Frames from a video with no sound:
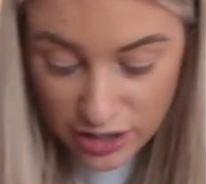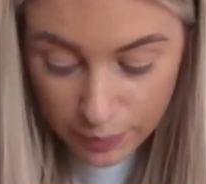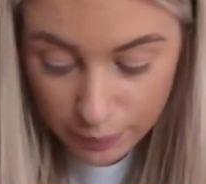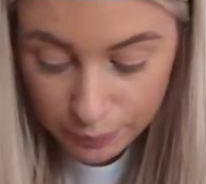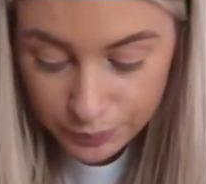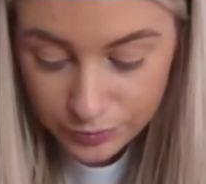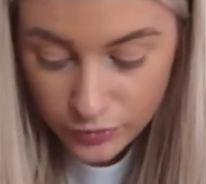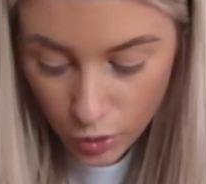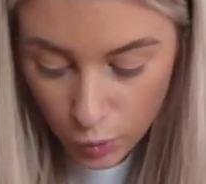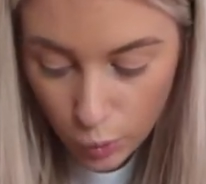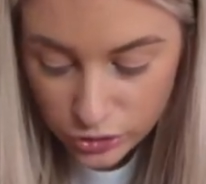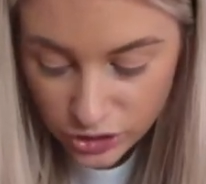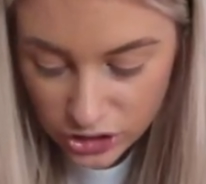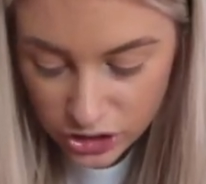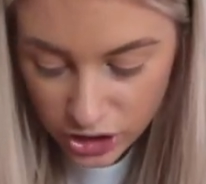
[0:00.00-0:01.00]
You the bed when it's,
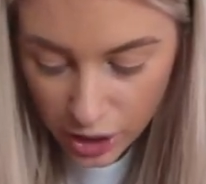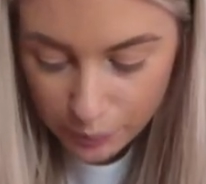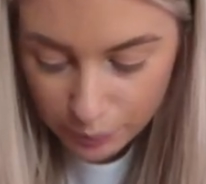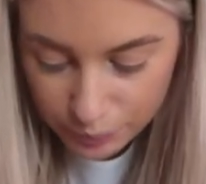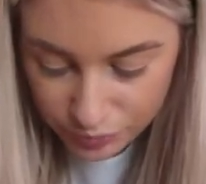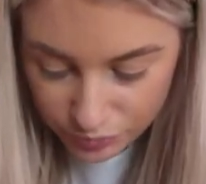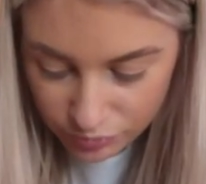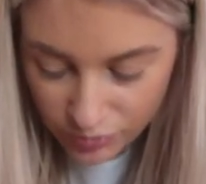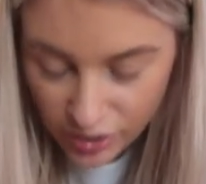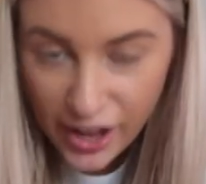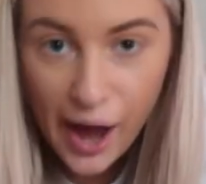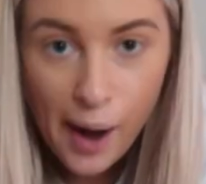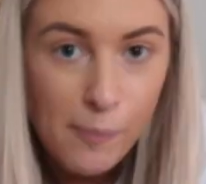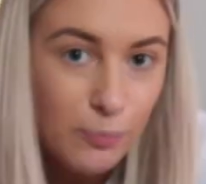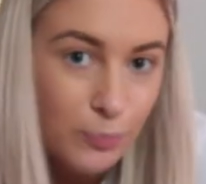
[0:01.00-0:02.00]
done. It's done. If
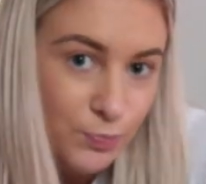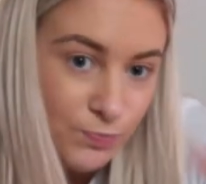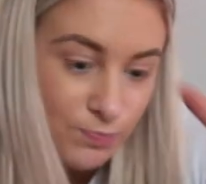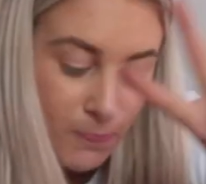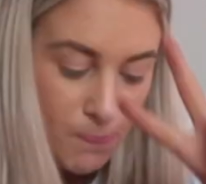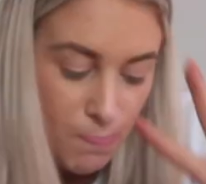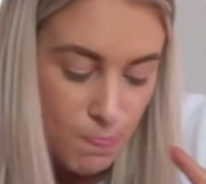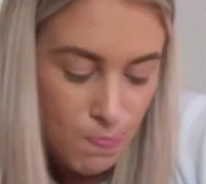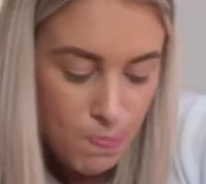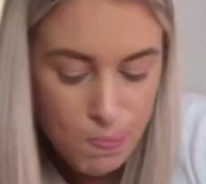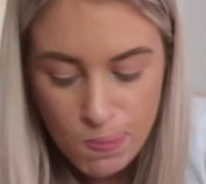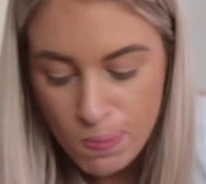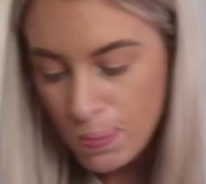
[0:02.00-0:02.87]
yeah. we get round to doing it.